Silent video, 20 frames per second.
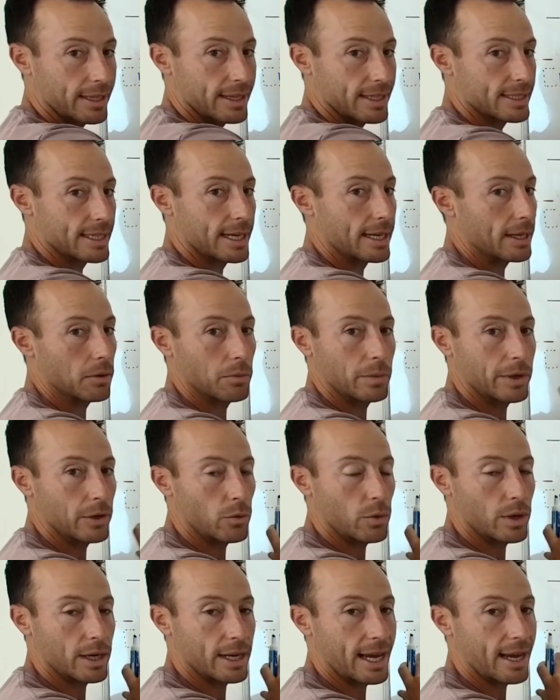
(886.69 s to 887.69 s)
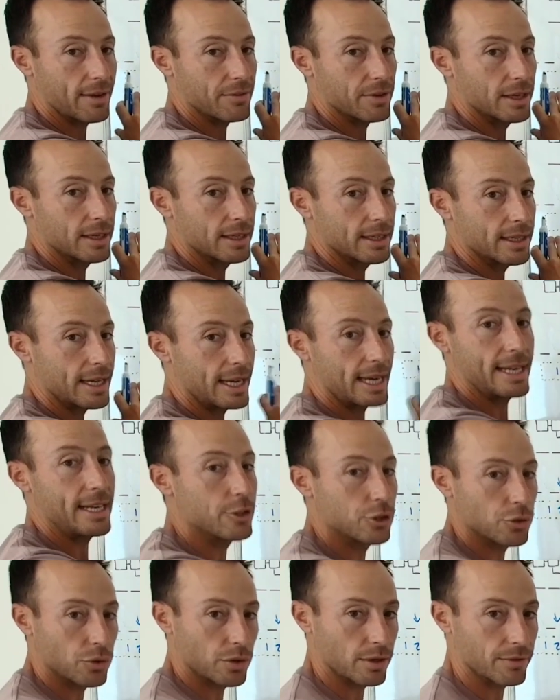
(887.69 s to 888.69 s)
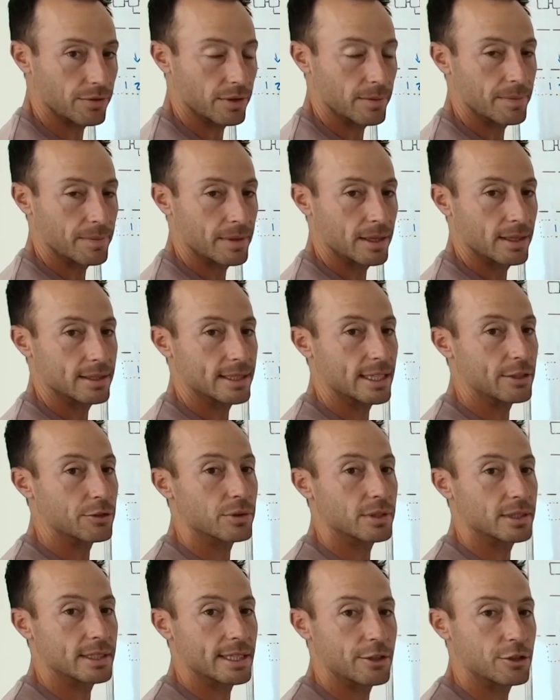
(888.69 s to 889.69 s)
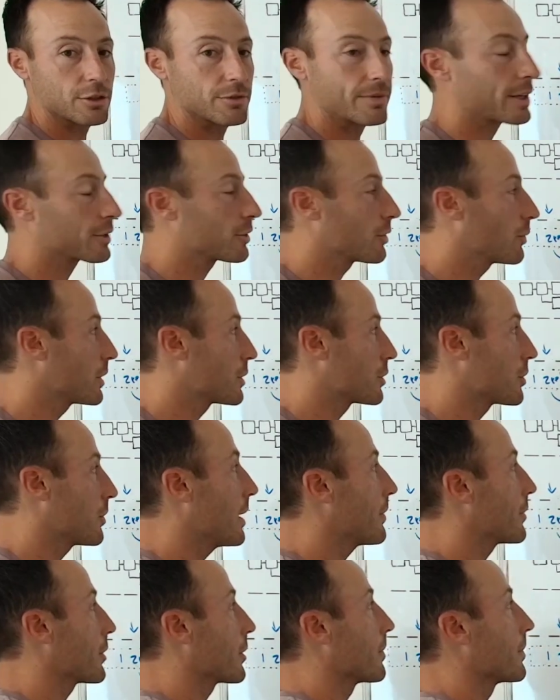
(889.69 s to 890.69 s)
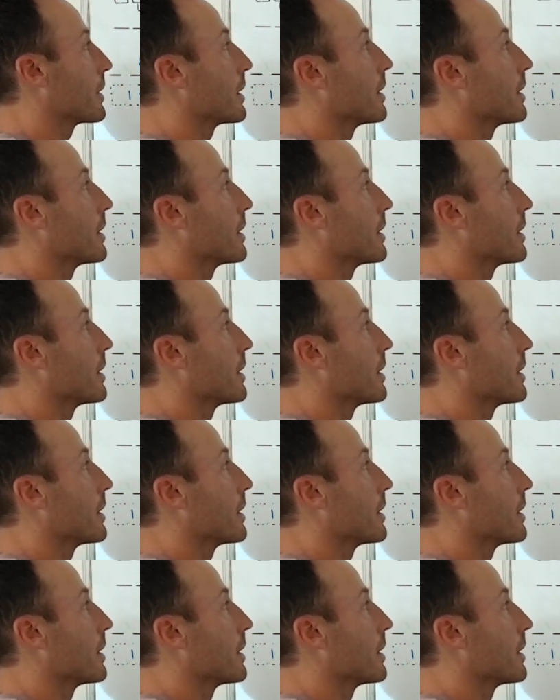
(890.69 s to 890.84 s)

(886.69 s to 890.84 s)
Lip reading: They say, we don't want to have any sort of centralization vector whatsoever.